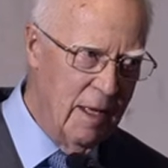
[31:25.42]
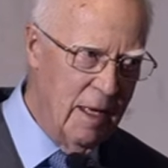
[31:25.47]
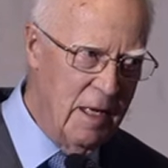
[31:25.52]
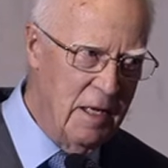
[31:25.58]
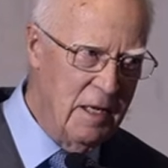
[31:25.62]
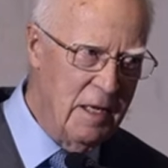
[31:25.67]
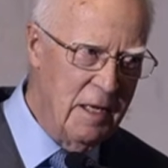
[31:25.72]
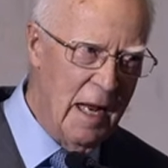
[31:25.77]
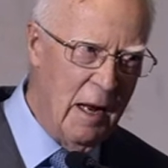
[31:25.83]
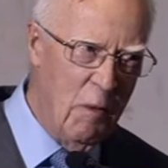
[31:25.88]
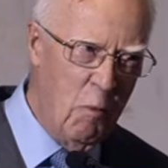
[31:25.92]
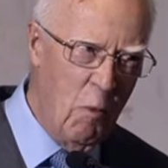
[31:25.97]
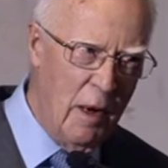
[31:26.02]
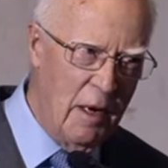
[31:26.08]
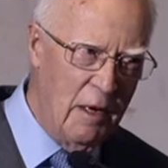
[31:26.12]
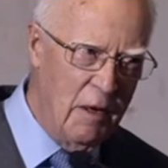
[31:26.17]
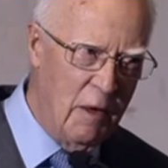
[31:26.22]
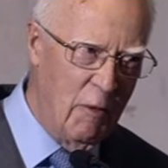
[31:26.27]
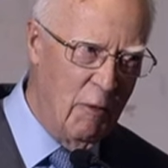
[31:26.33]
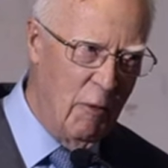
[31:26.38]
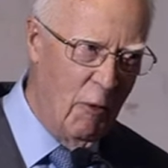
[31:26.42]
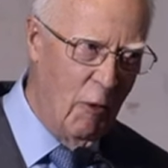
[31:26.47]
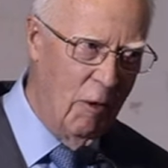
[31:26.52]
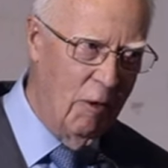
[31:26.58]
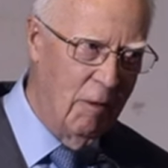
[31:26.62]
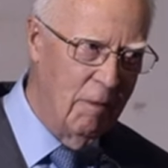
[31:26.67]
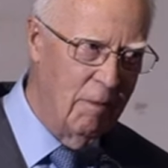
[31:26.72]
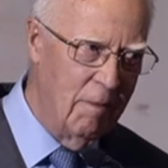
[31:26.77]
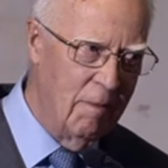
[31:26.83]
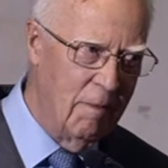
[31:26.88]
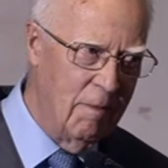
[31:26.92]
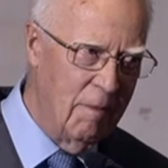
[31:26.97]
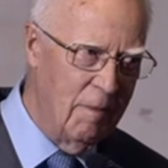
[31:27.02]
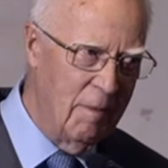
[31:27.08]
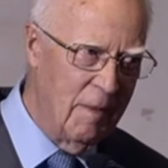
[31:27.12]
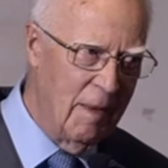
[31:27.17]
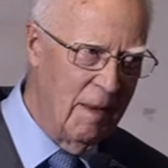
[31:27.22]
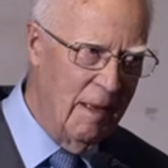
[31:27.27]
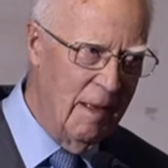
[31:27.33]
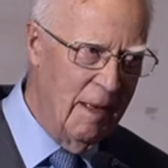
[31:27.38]
Isn't that wonderful?
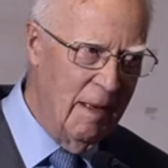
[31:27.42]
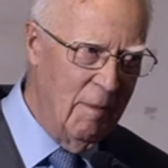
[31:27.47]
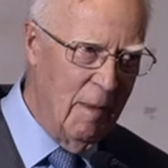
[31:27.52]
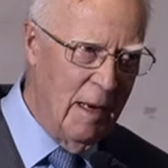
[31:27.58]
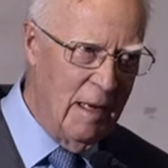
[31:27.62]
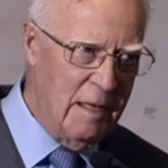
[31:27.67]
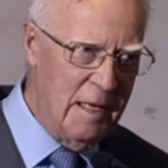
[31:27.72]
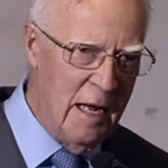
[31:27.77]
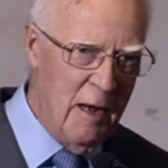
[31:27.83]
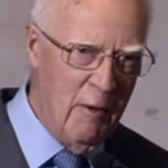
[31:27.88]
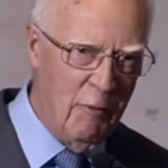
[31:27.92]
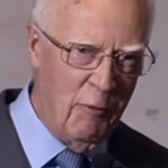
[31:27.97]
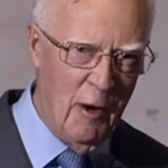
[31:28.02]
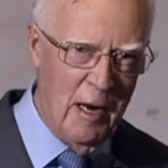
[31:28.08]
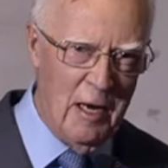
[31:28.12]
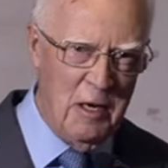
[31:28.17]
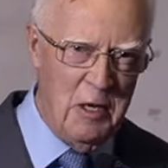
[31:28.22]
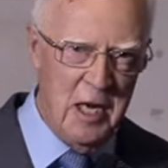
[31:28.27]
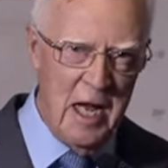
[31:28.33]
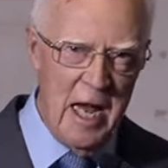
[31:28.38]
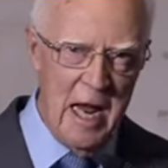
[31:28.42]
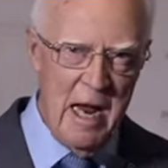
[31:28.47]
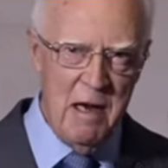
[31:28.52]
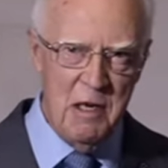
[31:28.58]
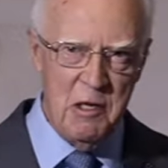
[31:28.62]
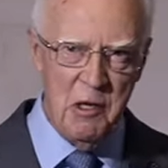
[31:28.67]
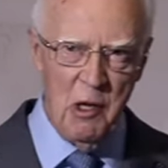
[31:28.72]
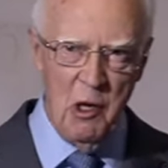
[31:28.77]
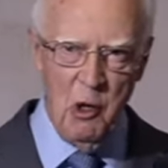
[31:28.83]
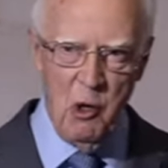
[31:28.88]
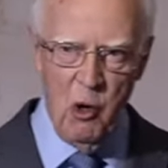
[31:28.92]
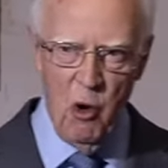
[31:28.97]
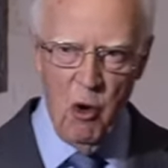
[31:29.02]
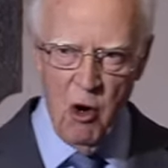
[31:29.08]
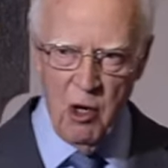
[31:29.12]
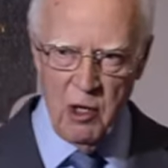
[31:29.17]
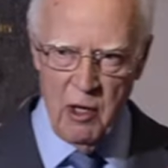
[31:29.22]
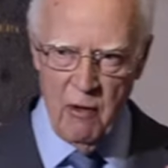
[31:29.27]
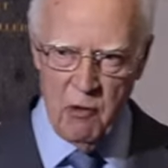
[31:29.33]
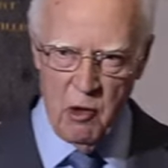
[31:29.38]
My dear friends, here's the
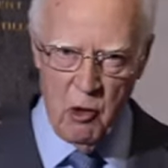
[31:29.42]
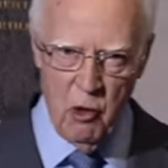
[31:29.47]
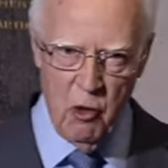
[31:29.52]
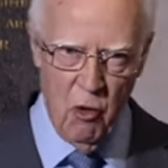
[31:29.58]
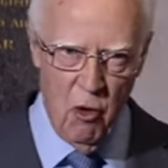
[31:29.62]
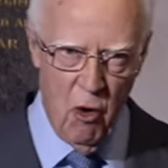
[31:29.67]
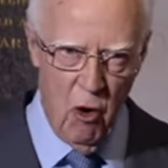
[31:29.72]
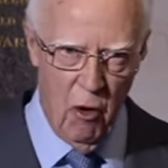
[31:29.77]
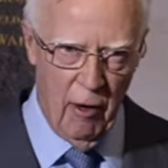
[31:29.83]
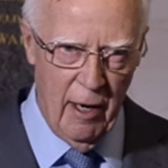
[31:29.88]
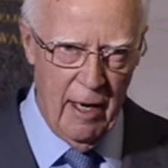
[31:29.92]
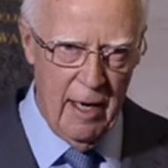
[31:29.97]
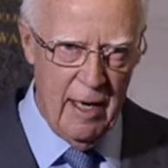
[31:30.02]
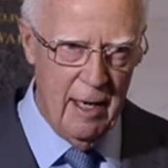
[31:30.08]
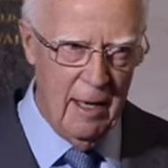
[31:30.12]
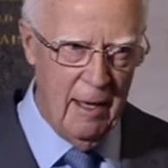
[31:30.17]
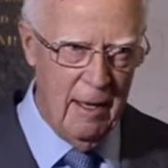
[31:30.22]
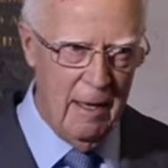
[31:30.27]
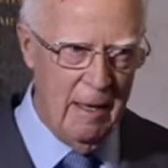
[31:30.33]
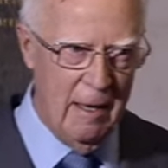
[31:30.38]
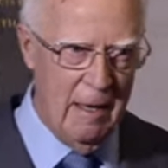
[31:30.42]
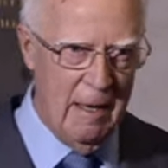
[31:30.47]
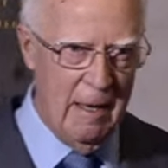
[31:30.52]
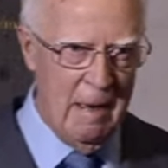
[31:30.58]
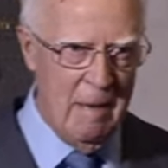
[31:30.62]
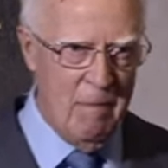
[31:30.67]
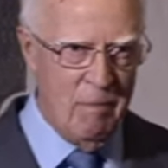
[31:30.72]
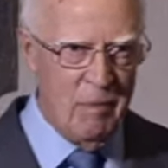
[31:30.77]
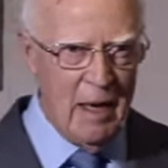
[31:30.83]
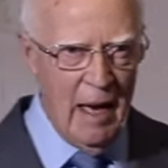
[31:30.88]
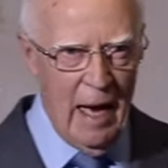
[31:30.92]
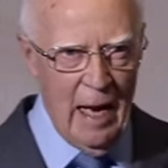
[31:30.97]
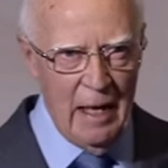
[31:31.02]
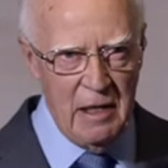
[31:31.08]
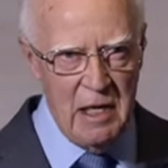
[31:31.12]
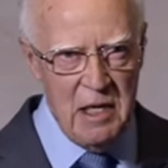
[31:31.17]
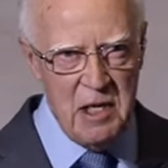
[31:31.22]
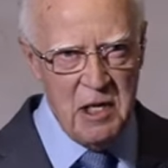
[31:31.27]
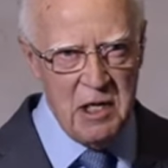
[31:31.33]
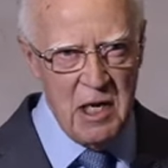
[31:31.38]
Lord of glory, and
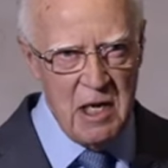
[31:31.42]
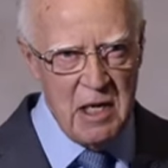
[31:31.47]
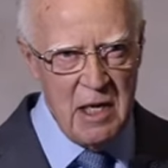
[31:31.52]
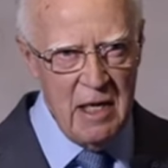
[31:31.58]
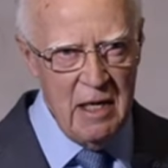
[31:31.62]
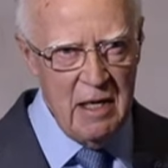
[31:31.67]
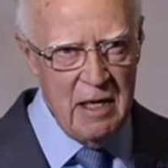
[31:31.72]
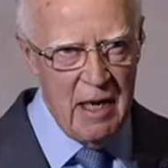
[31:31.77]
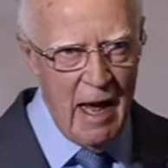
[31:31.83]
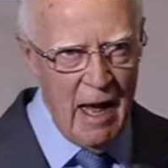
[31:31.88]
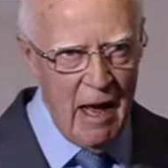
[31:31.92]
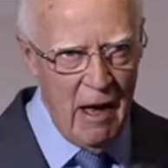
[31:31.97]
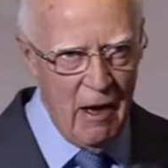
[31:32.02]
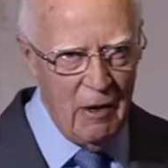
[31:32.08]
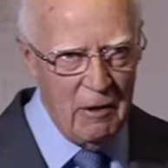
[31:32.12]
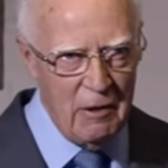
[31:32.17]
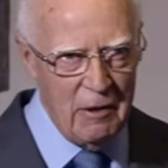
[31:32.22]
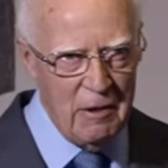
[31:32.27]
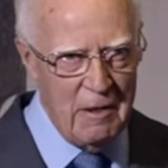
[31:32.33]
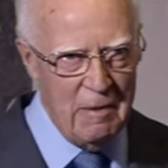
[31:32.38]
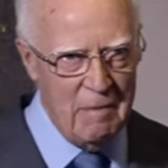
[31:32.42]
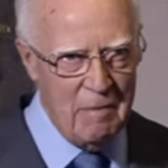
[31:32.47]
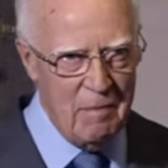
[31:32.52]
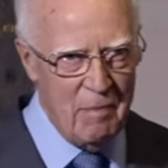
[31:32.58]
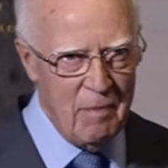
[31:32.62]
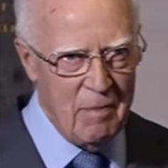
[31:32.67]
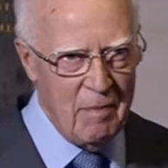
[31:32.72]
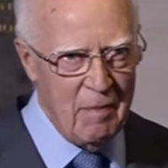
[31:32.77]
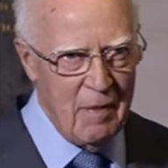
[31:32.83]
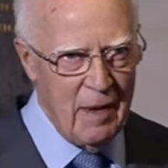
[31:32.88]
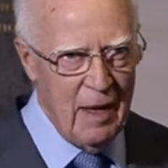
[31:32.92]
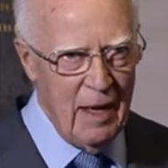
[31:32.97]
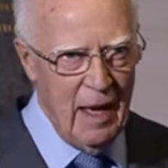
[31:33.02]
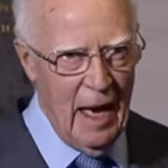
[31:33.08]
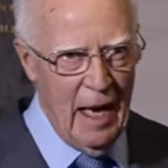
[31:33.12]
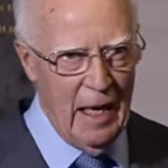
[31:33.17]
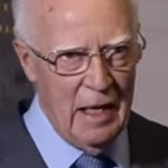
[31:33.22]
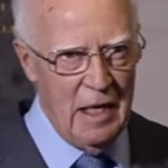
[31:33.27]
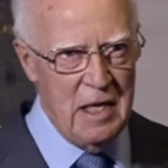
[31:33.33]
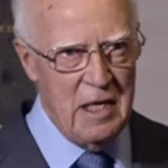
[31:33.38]
he's sitting down
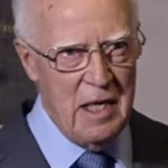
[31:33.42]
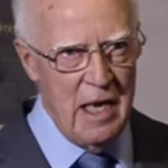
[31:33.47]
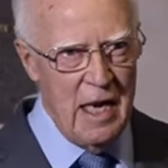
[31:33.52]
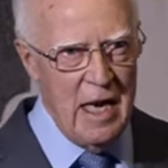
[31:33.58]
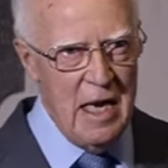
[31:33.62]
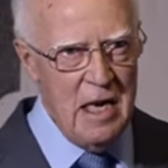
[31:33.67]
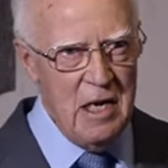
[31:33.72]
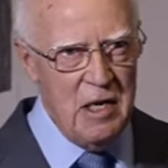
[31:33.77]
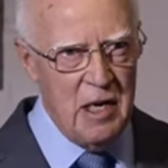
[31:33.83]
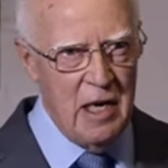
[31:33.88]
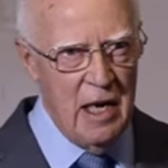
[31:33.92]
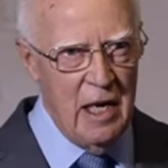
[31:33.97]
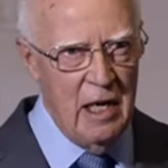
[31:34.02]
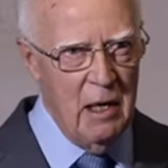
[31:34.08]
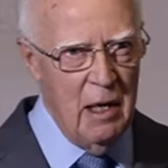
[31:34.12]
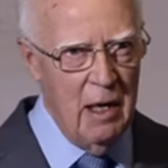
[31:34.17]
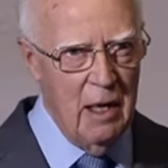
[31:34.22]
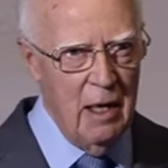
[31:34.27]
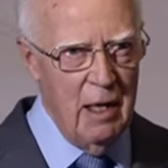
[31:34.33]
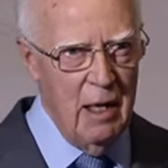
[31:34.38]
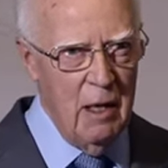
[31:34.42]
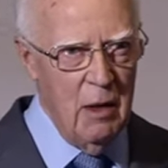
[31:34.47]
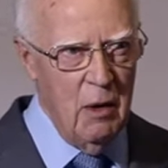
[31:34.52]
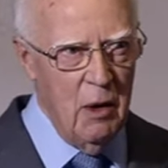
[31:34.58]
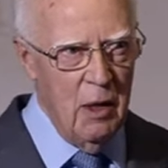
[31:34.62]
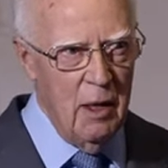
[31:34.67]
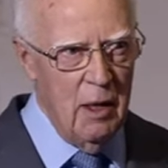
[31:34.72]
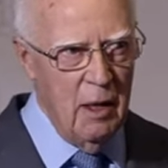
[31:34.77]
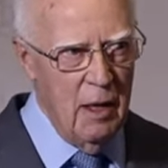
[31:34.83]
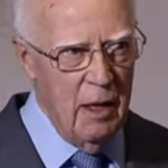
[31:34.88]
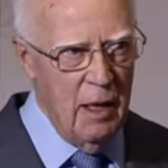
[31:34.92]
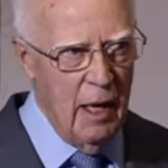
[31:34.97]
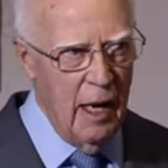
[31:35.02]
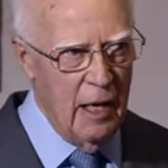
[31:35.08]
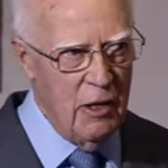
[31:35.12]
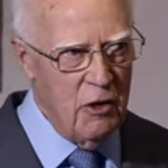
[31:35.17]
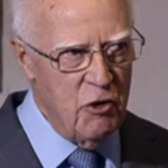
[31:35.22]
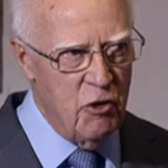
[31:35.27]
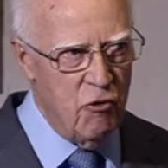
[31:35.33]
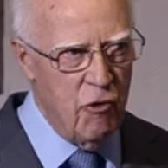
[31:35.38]
and he's eating
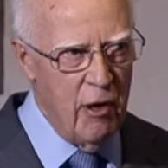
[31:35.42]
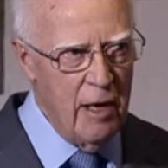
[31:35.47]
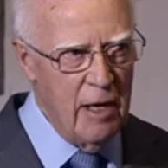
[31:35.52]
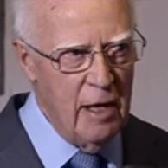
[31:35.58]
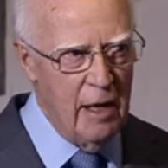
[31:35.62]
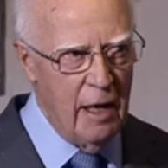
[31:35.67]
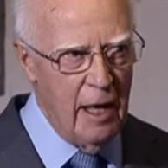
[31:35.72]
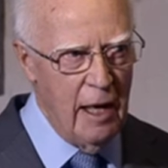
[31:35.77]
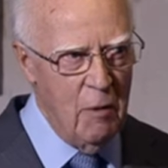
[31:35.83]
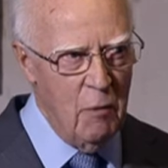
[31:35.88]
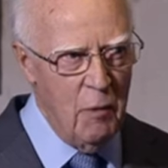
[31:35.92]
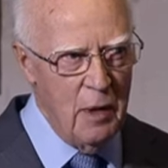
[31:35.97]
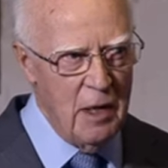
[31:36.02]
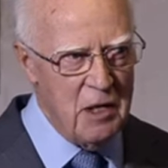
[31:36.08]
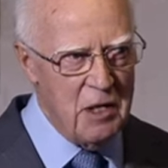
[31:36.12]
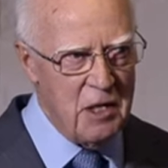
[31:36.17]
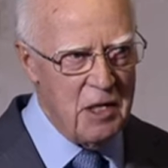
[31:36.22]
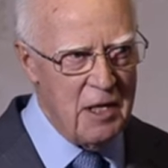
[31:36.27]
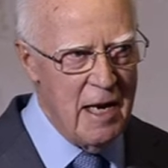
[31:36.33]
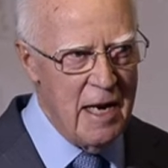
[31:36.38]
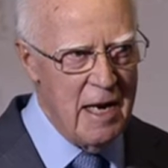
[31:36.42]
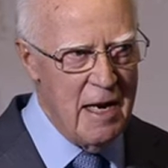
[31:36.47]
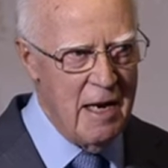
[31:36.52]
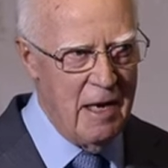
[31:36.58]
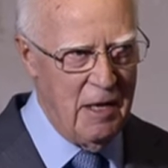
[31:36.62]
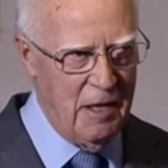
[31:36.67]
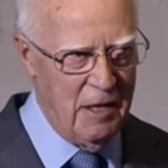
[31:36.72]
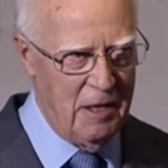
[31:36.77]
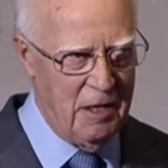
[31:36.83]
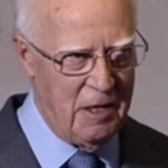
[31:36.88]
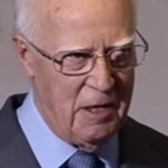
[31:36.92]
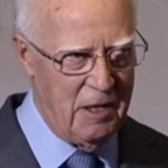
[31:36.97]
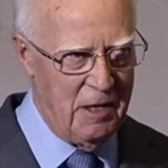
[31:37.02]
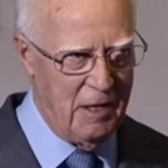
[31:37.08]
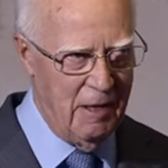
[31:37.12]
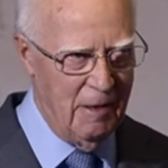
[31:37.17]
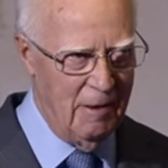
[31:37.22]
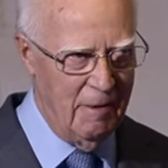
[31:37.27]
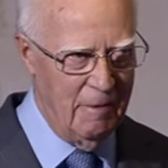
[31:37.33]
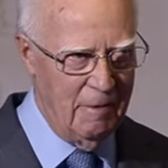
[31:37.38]
and drinking with sinners,